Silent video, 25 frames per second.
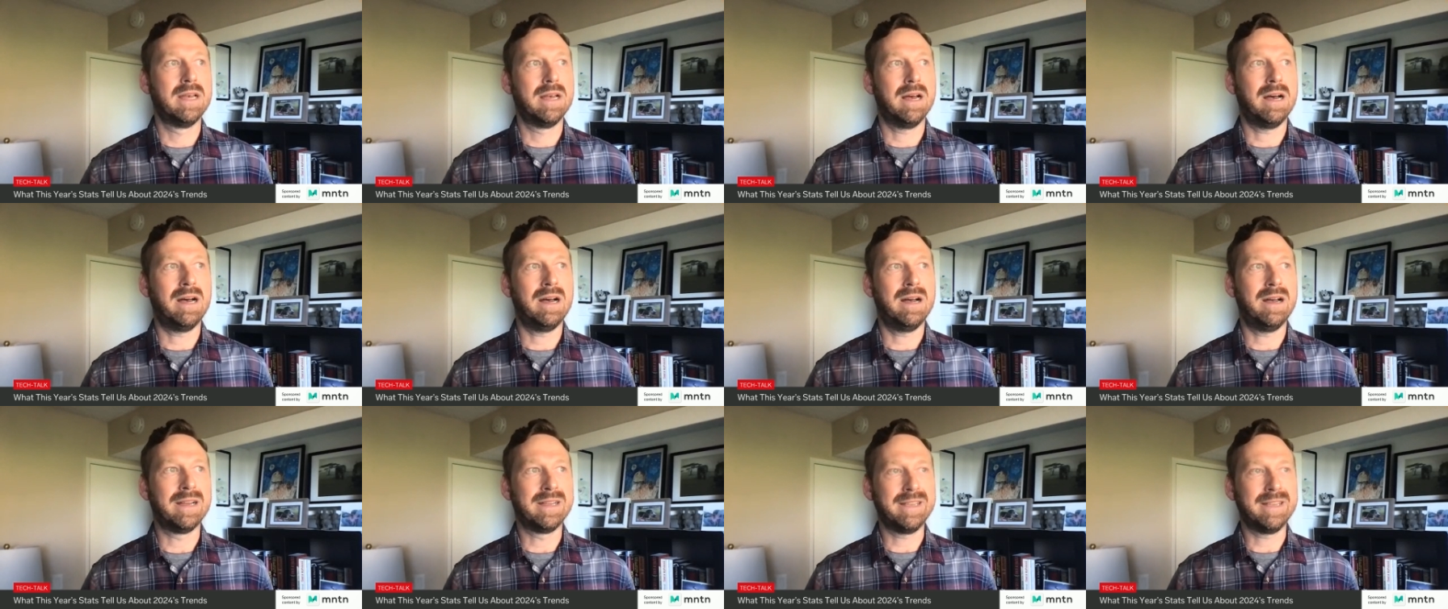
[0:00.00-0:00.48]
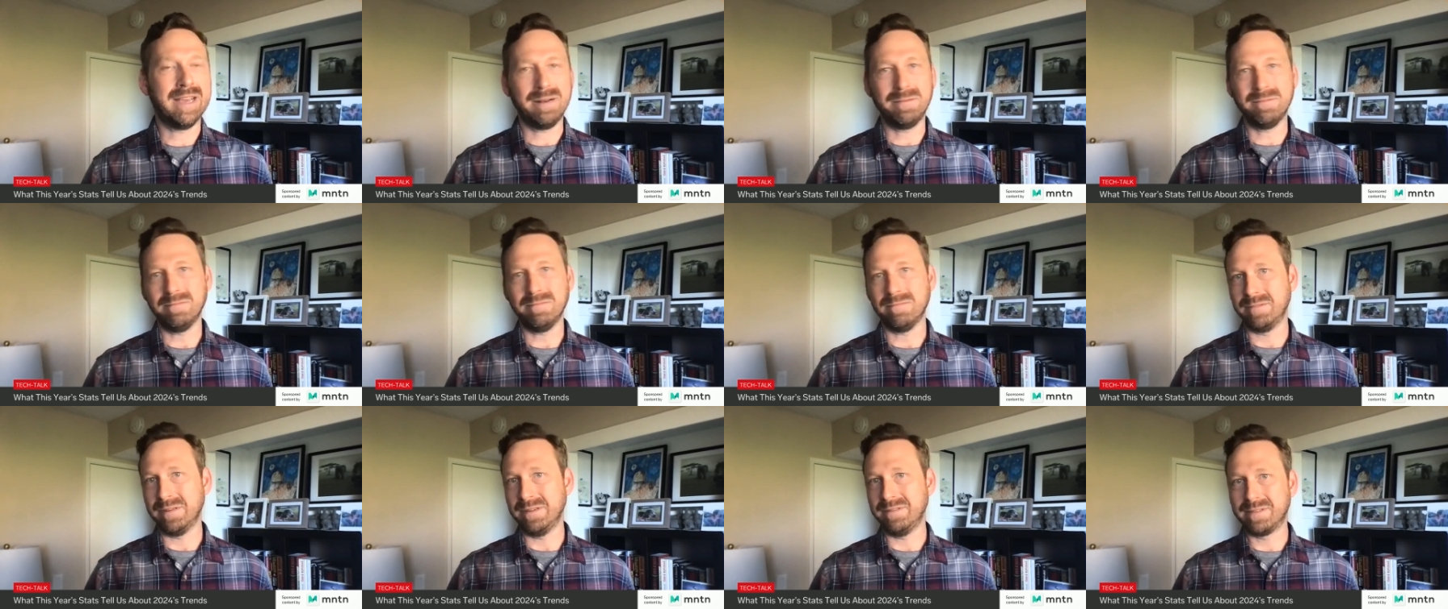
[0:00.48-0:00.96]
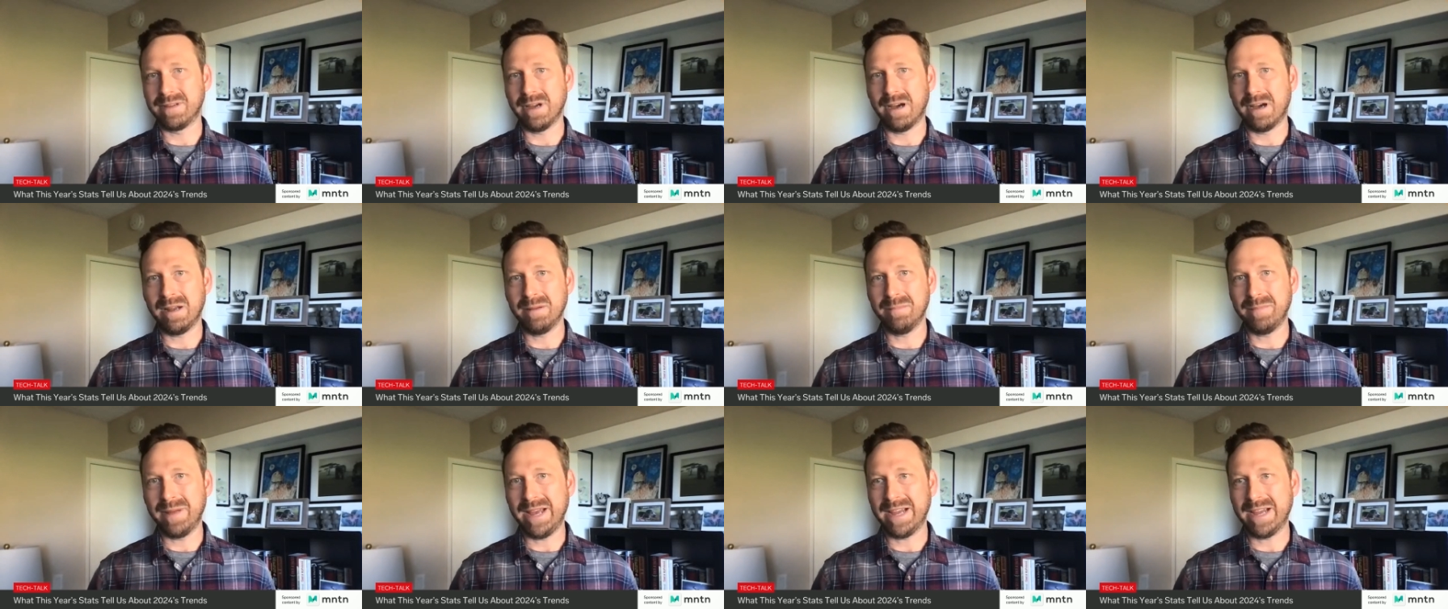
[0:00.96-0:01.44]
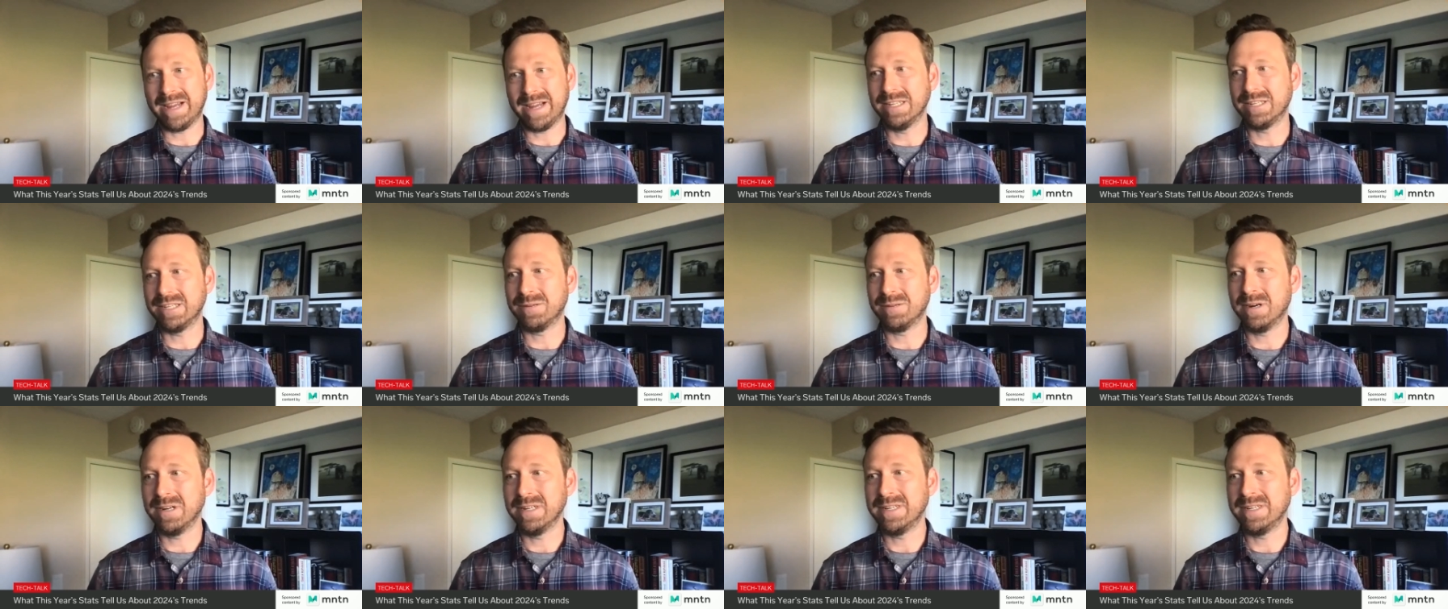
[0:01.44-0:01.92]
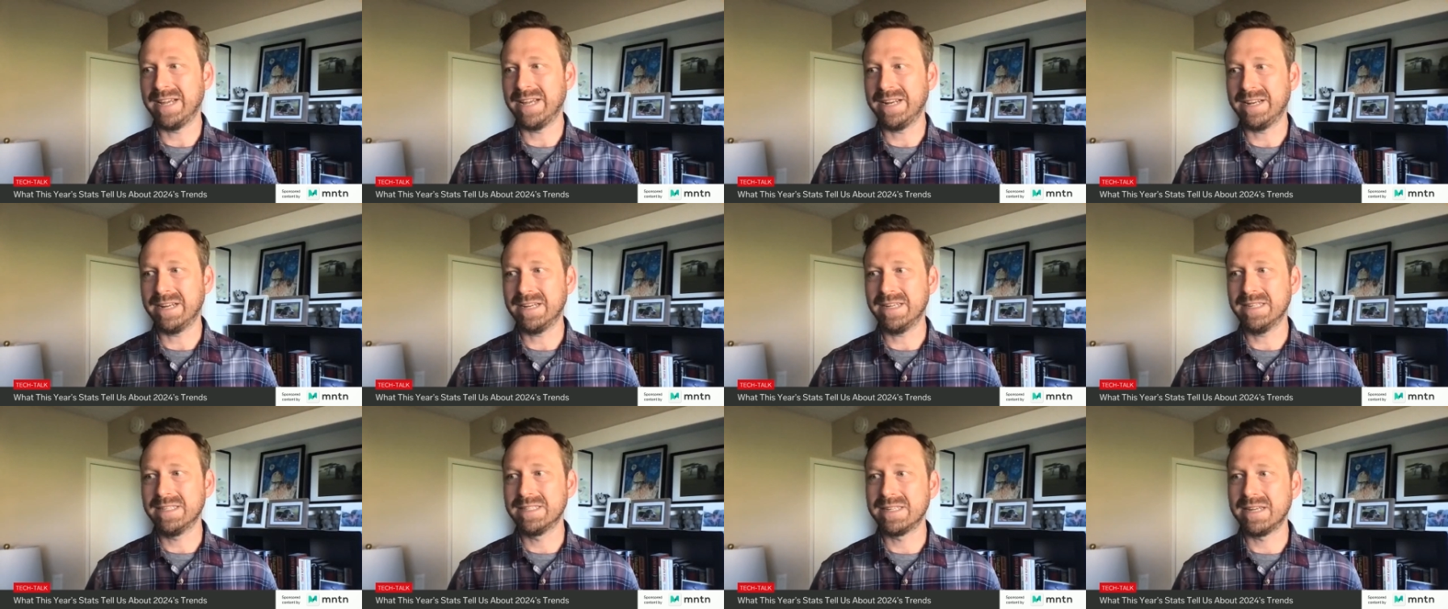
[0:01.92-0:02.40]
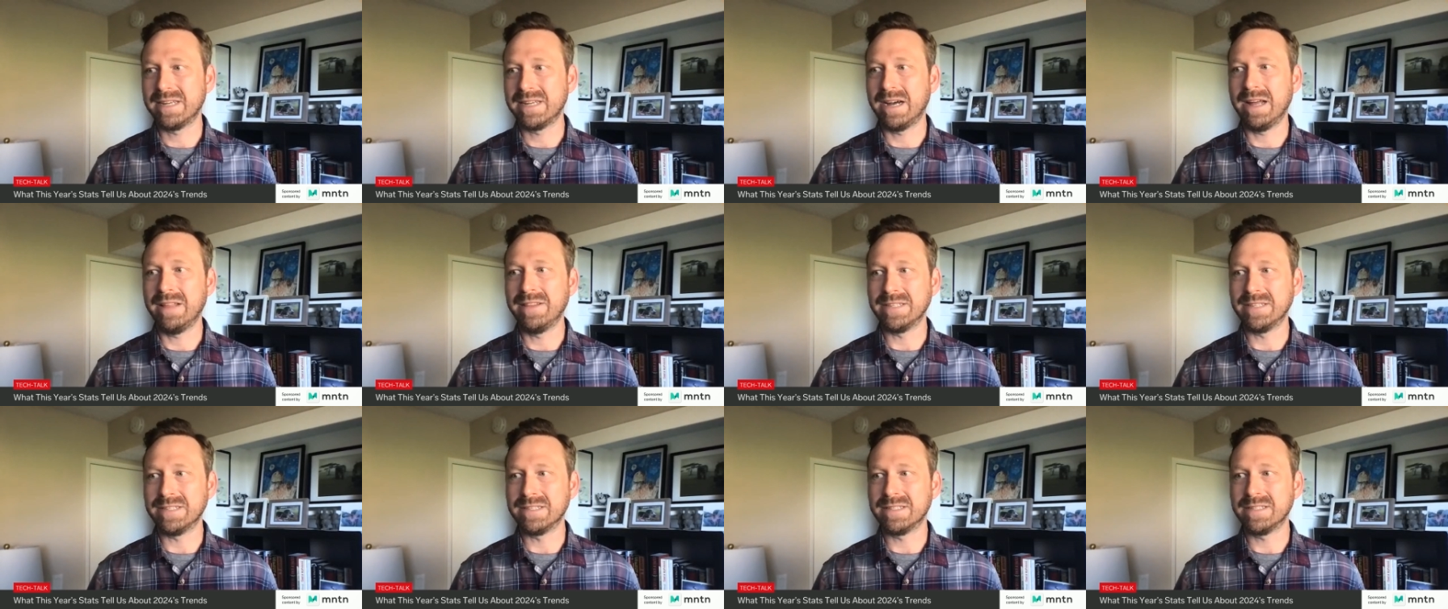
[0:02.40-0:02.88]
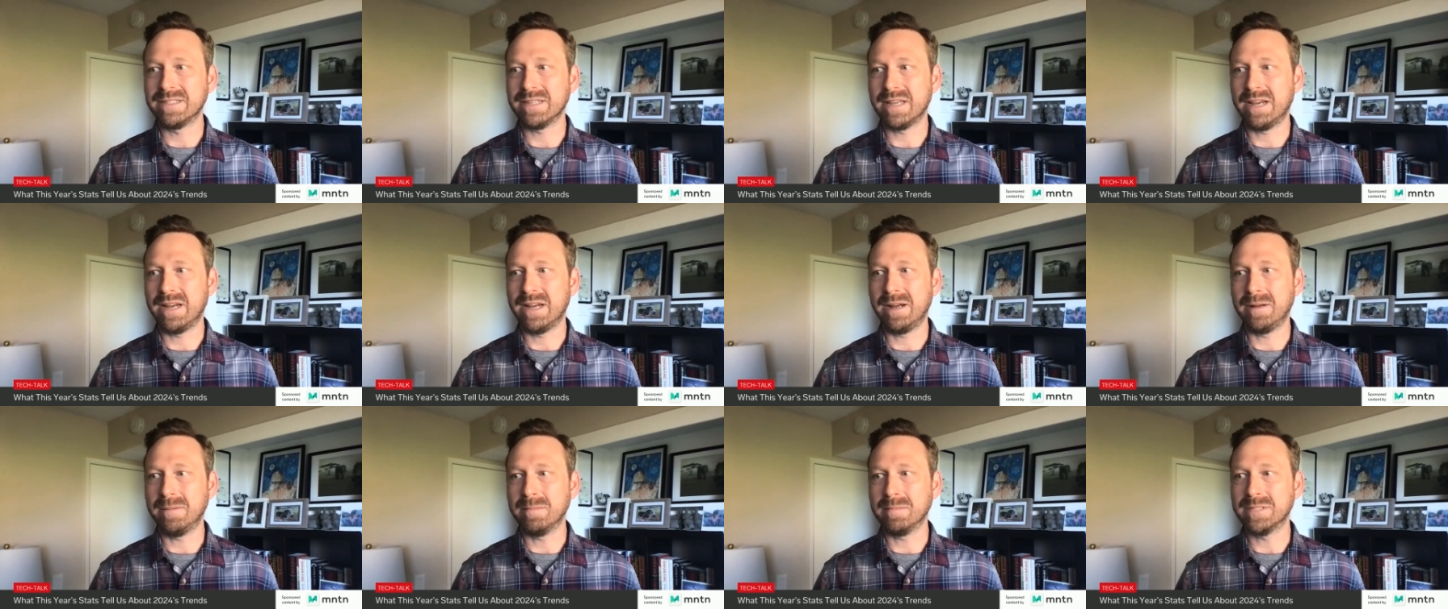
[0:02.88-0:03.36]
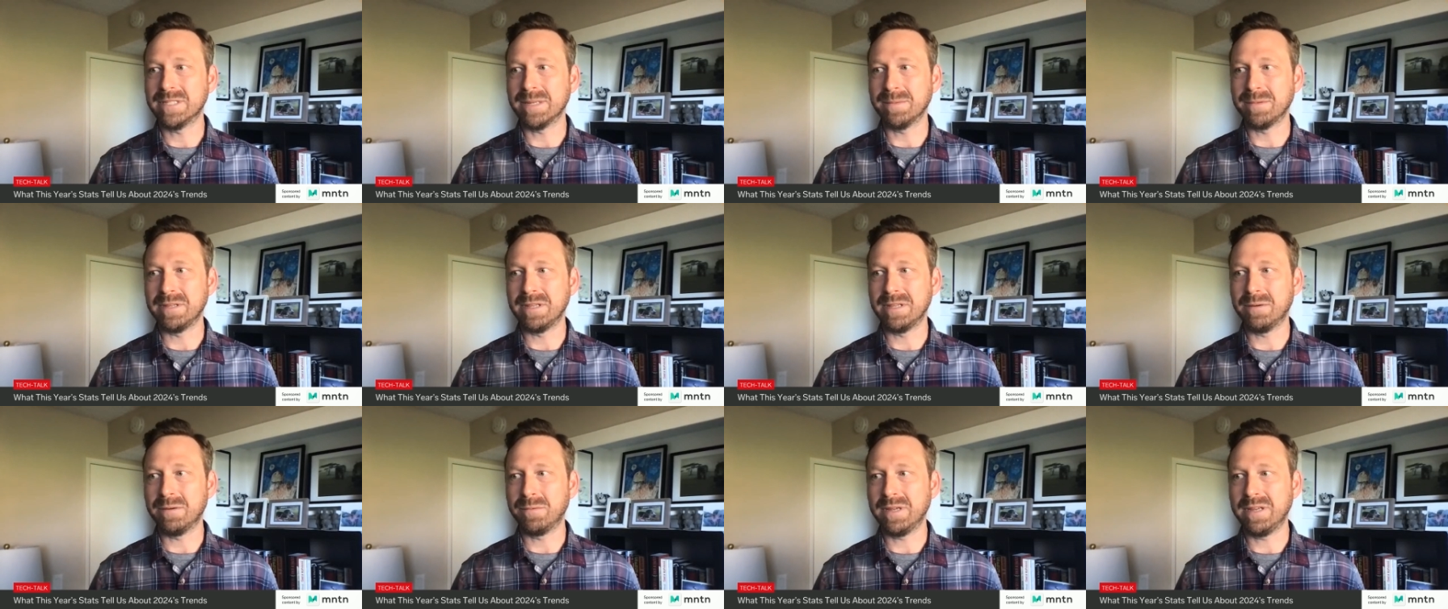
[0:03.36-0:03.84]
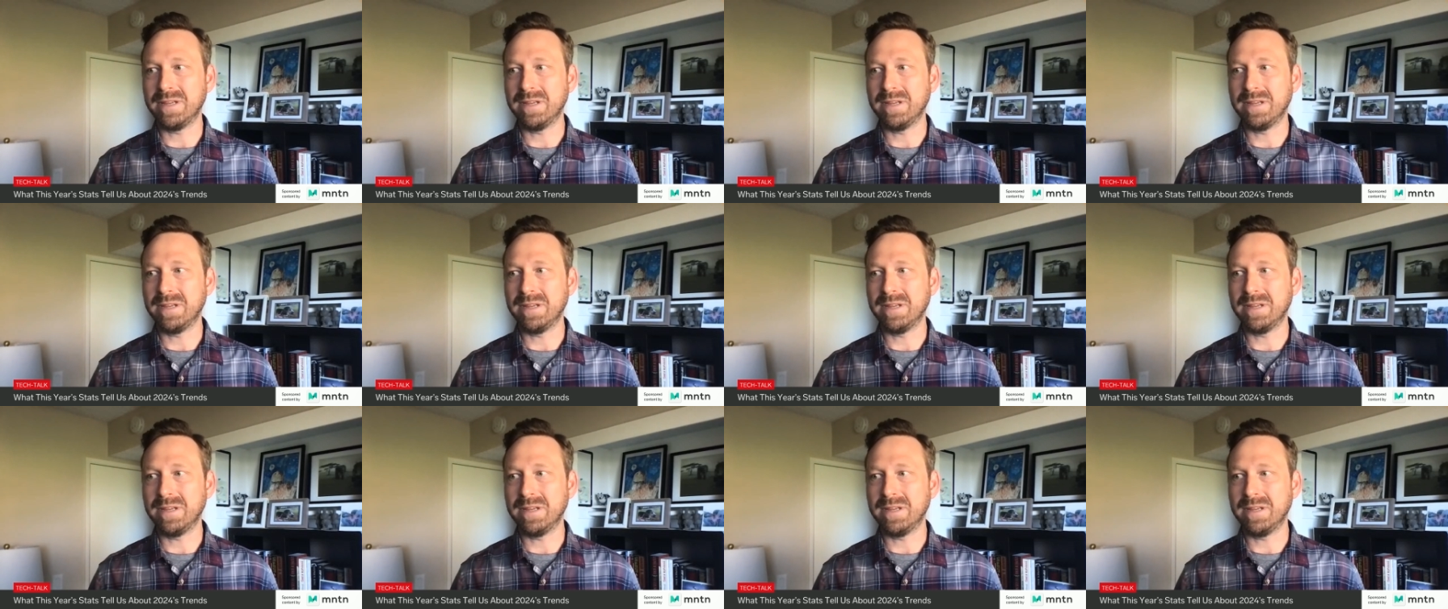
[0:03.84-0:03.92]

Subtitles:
again, we've gone back into our data. This is something that